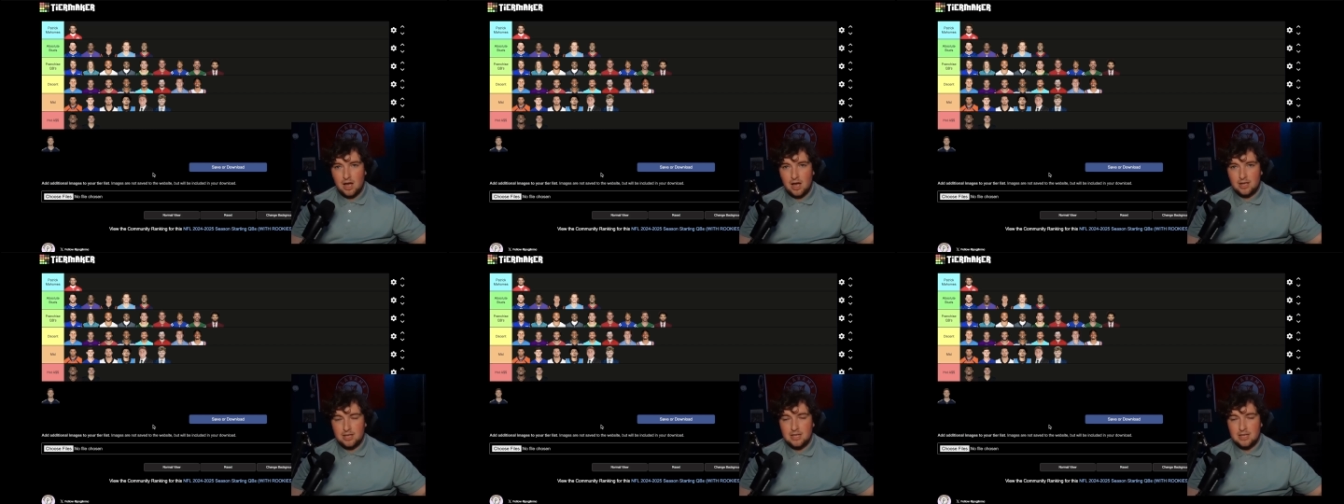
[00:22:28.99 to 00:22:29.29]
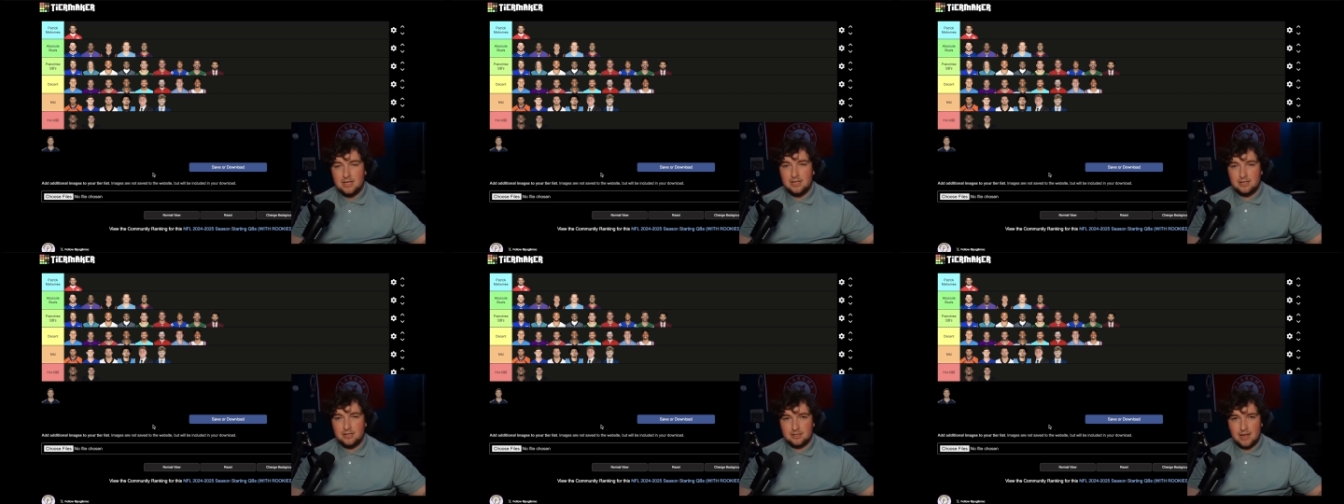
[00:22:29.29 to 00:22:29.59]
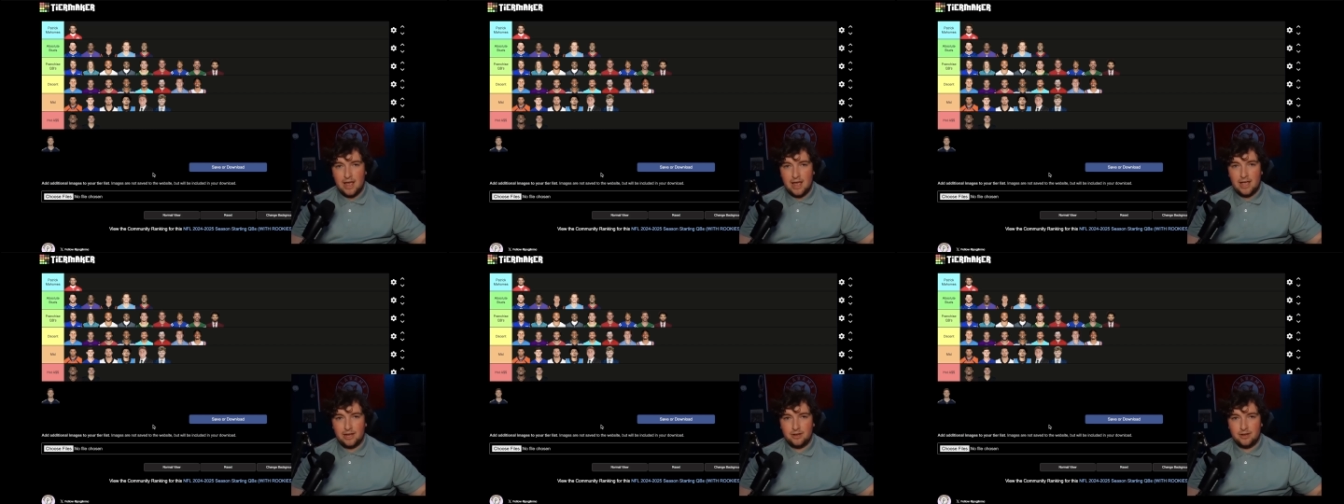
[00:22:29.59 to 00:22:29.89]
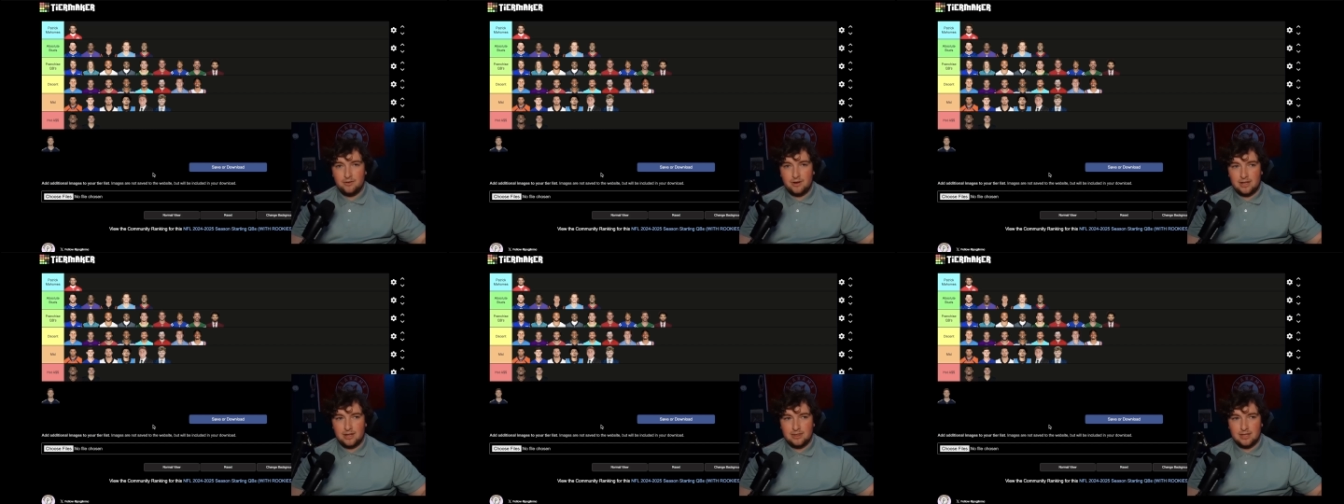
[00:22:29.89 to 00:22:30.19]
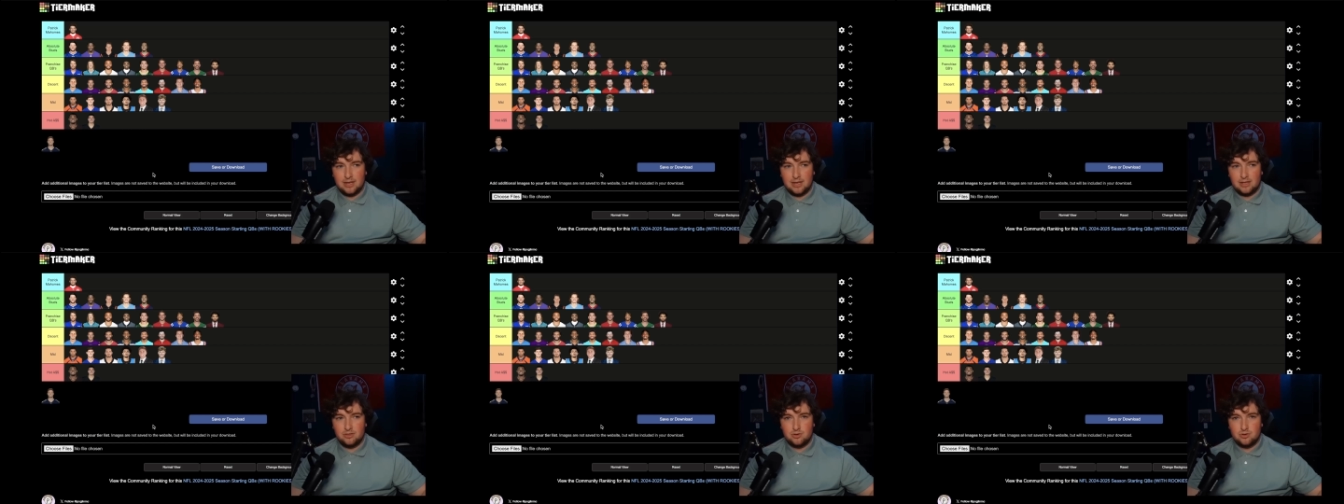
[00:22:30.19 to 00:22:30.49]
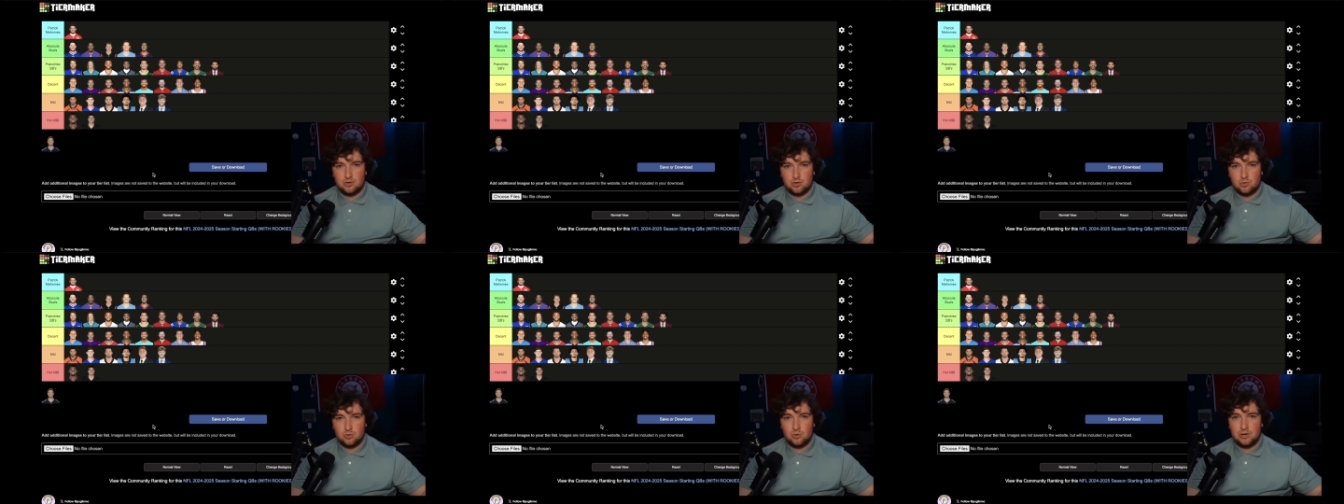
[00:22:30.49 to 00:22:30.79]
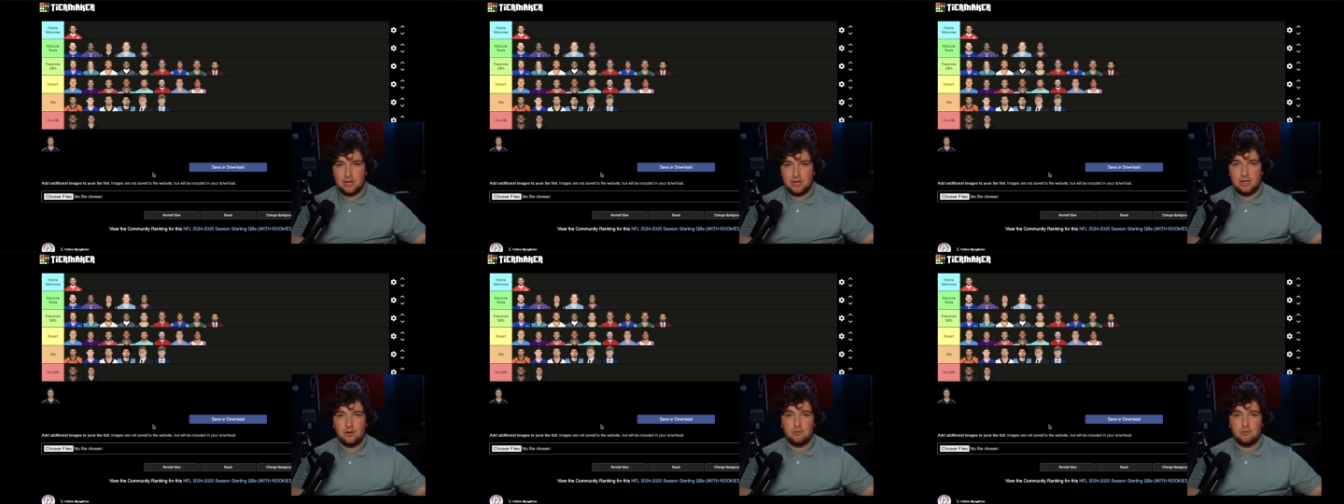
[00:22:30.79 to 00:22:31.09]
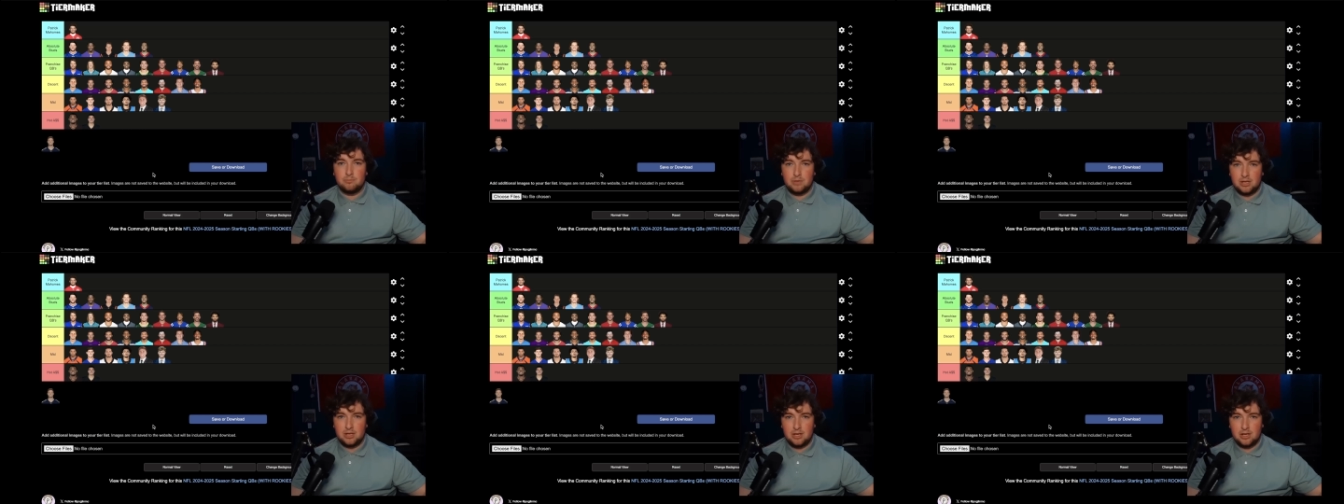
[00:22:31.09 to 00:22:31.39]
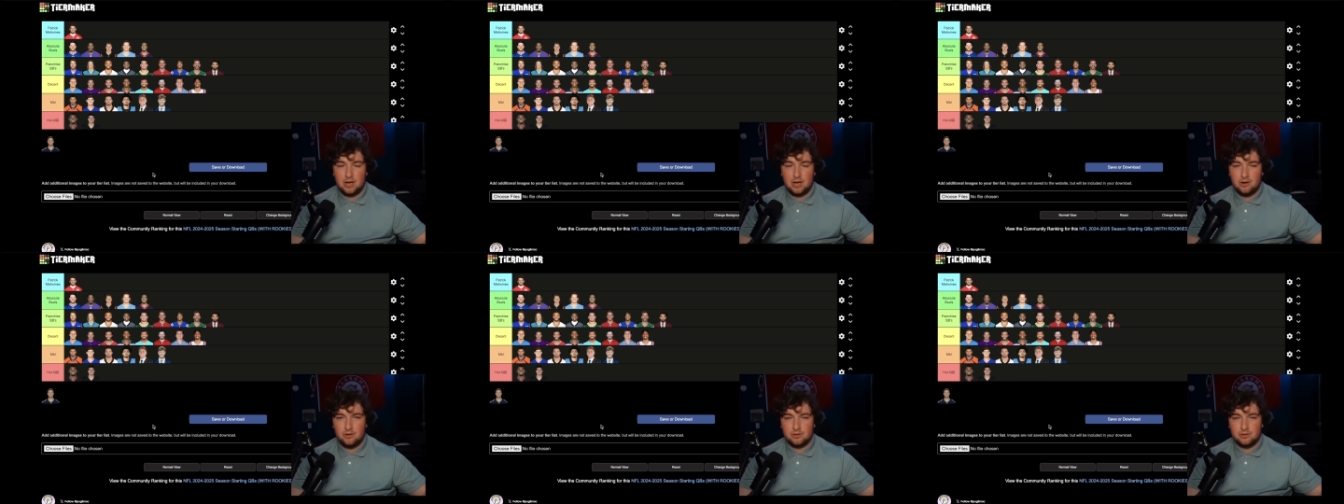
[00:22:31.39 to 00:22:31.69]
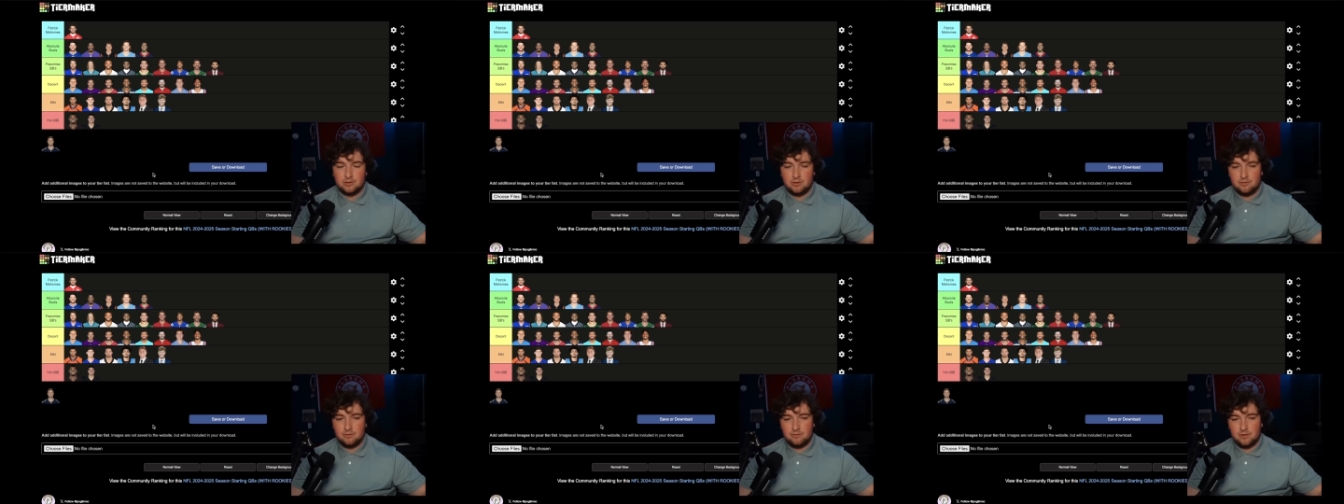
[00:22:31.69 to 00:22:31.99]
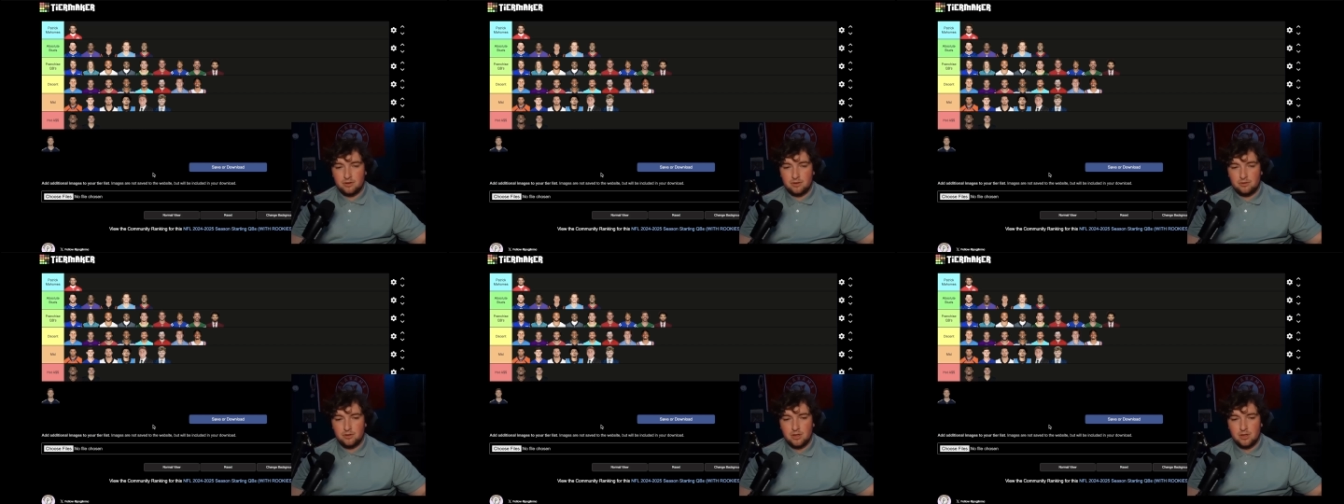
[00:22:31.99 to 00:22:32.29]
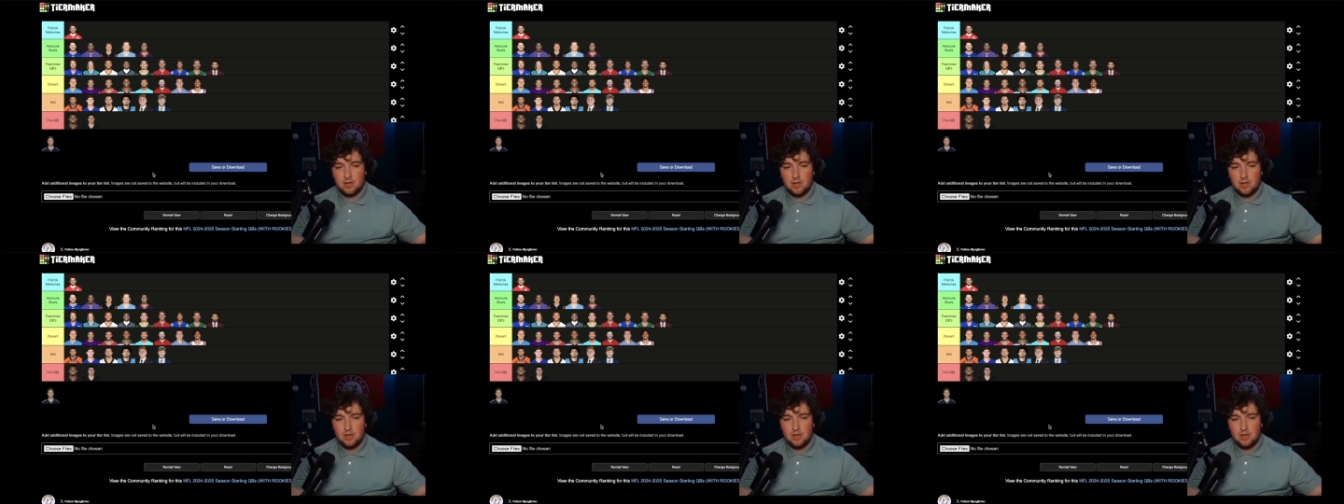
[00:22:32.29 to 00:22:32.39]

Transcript: He is accurate, I think, in the short and intermediate areas of the field.